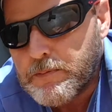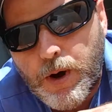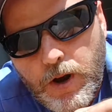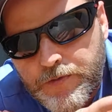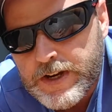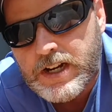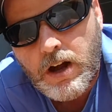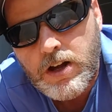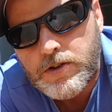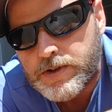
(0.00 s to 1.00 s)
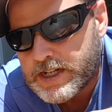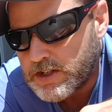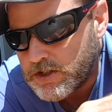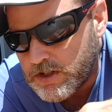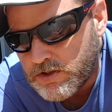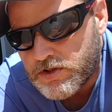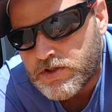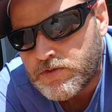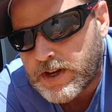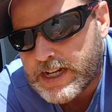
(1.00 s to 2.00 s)
Perfect concrete, new
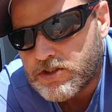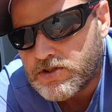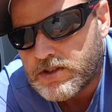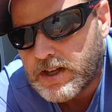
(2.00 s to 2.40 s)
stretch,